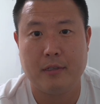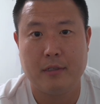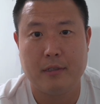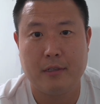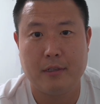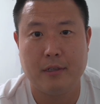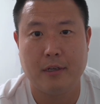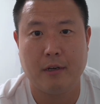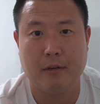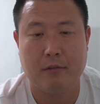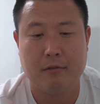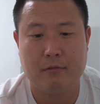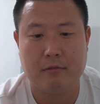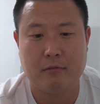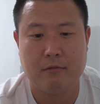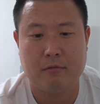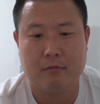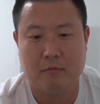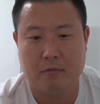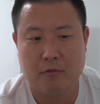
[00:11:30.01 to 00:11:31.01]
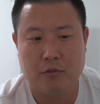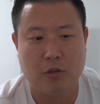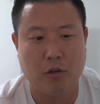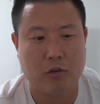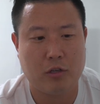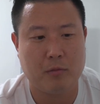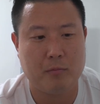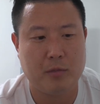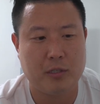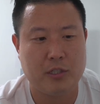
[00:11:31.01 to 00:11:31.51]
You know, no
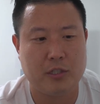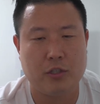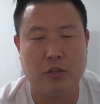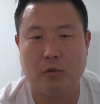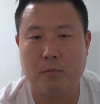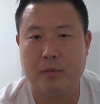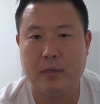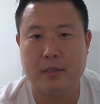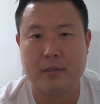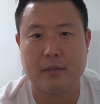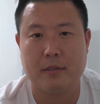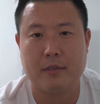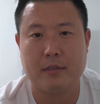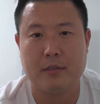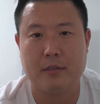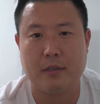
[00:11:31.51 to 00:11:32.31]
commission, no business.